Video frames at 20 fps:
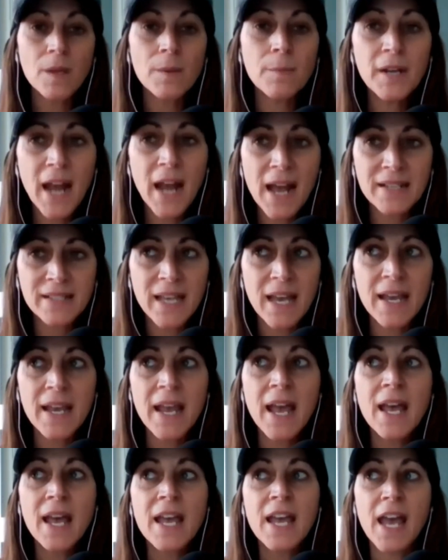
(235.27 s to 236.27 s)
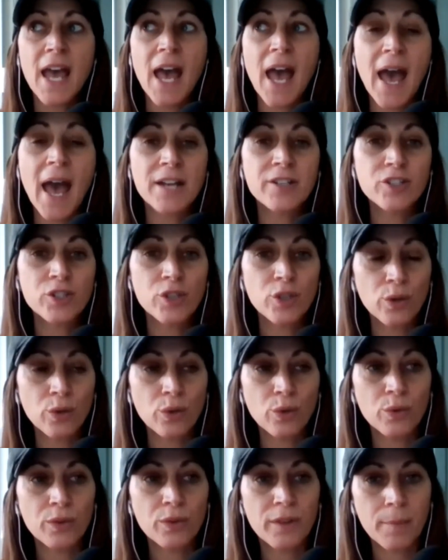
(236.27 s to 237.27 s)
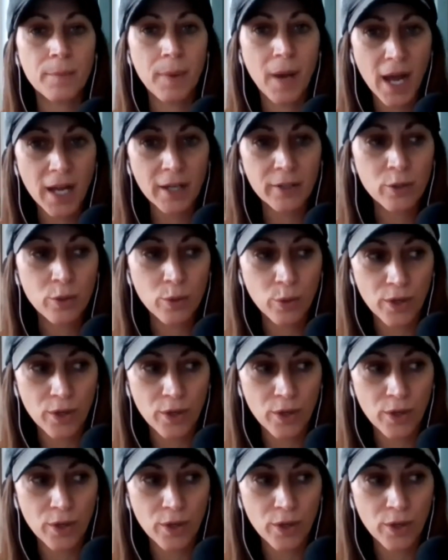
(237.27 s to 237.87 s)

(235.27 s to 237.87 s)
But as I add to the pod